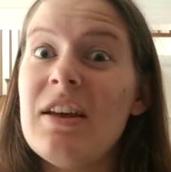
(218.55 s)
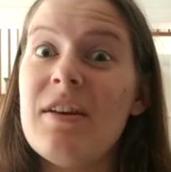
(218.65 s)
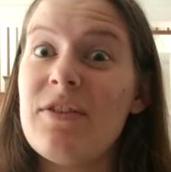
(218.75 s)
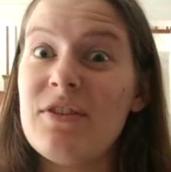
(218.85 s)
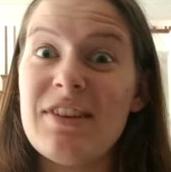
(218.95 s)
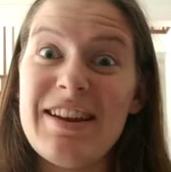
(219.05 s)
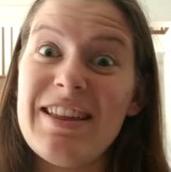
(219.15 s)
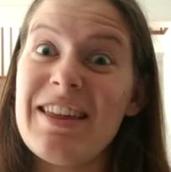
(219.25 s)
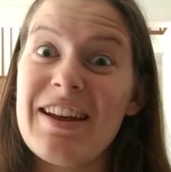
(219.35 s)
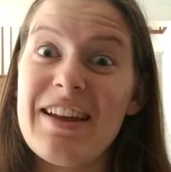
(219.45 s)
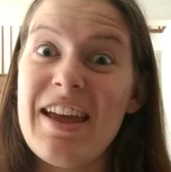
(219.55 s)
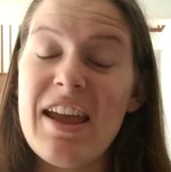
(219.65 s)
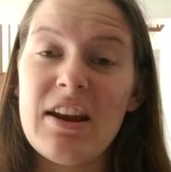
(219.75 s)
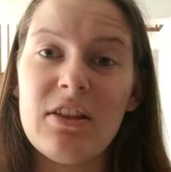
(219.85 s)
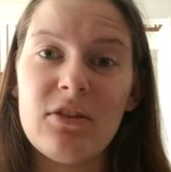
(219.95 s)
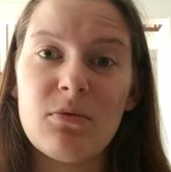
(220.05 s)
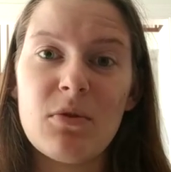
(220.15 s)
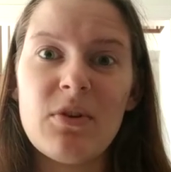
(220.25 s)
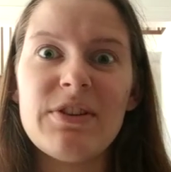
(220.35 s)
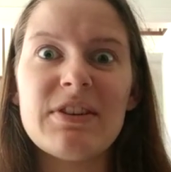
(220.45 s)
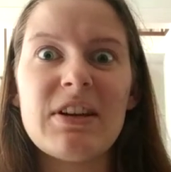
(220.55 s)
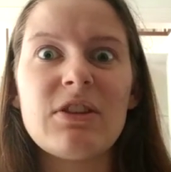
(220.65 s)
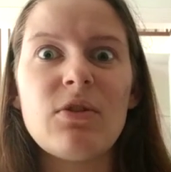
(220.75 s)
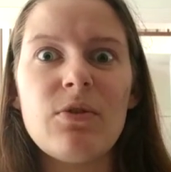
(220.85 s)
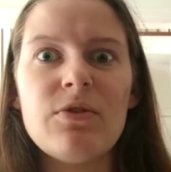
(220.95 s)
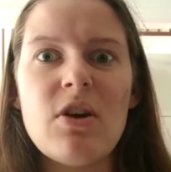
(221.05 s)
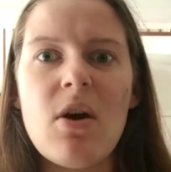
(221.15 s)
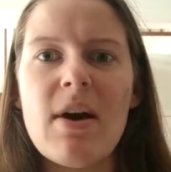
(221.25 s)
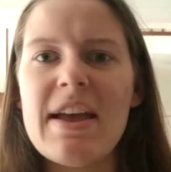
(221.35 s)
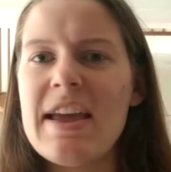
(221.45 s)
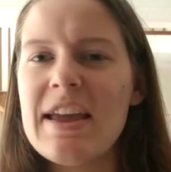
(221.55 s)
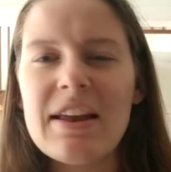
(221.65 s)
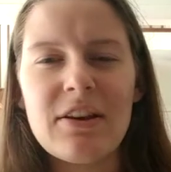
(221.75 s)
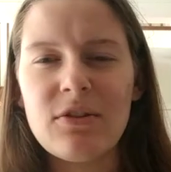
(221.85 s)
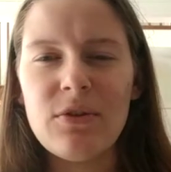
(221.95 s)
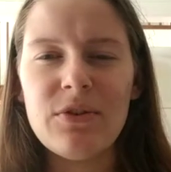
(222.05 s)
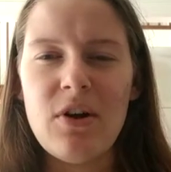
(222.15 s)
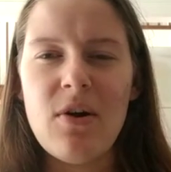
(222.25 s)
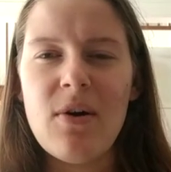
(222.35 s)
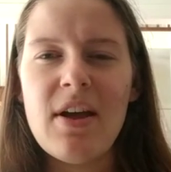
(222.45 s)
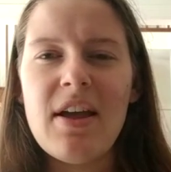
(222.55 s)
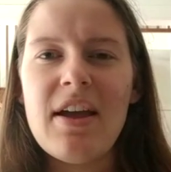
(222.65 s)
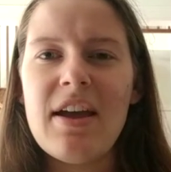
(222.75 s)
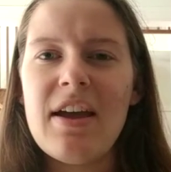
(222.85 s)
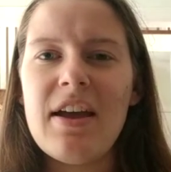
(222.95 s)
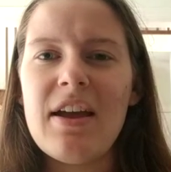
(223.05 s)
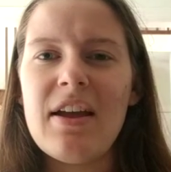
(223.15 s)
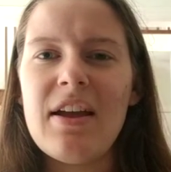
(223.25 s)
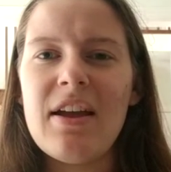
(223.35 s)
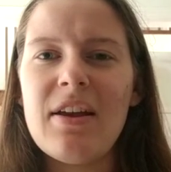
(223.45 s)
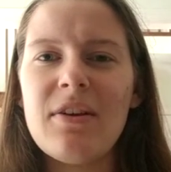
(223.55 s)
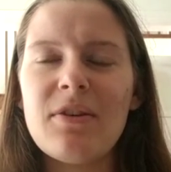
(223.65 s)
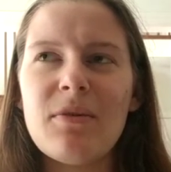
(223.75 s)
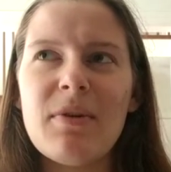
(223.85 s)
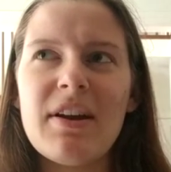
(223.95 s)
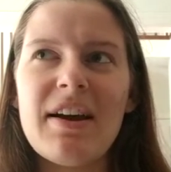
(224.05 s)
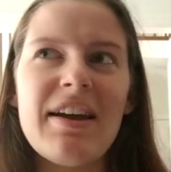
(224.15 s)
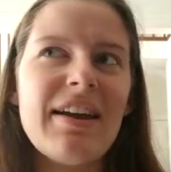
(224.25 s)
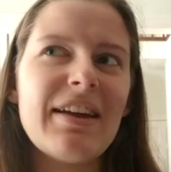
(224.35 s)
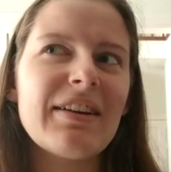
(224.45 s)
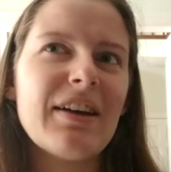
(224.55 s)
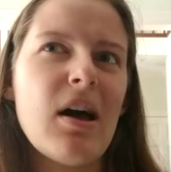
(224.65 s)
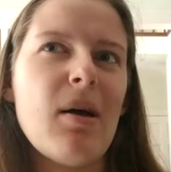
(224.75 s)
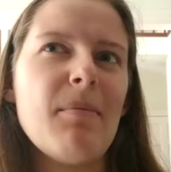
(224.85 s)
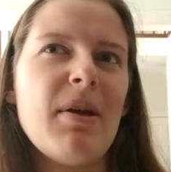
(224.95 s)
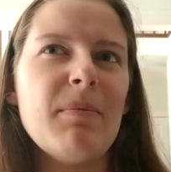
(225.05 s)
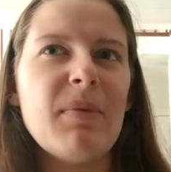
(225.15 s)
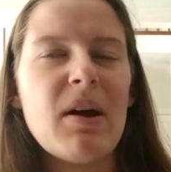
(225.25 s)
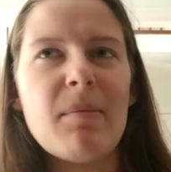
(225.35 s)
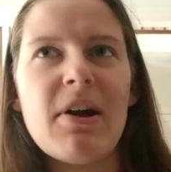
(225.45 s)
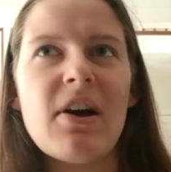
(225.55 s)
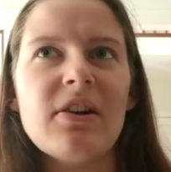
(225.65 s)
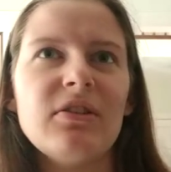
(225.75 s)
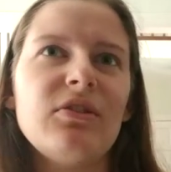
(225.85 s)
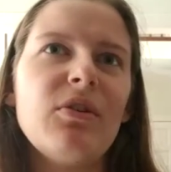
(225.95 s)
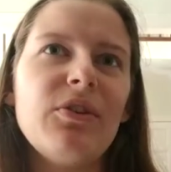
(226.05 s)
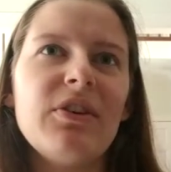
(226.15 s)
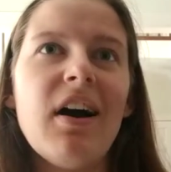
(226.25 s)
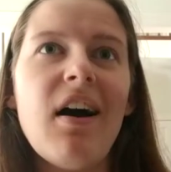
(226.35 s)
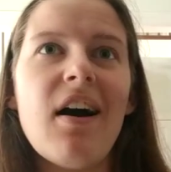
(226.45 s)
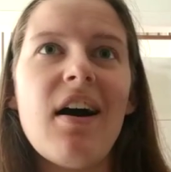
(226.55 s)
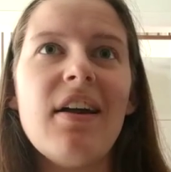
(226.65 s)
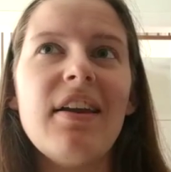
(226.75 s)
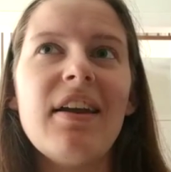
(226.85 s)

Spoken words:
if there's anything I hate in this world, it's getting told no. I hate getting told no. And when I come and bare my heart and soul to God,